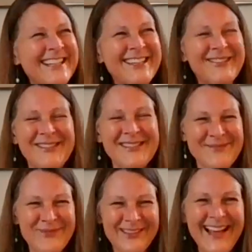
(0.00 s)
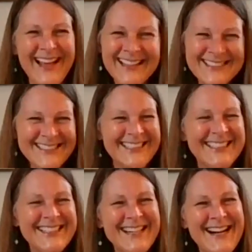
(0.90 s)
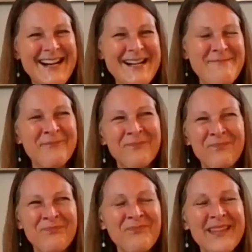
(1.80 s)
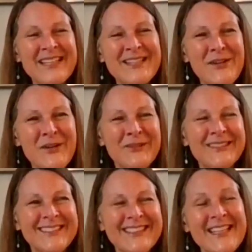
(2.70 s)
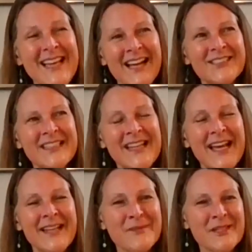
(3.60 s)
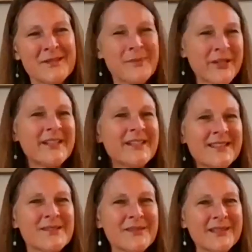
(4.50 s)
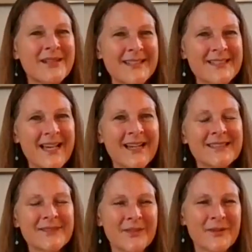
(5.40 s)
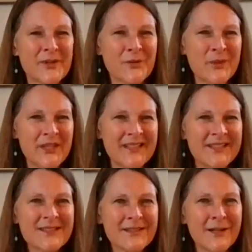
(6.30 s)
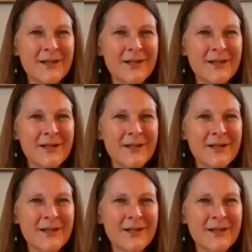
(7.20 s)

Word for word: it was a blast. So he actually had some experiences with contacts from other beings,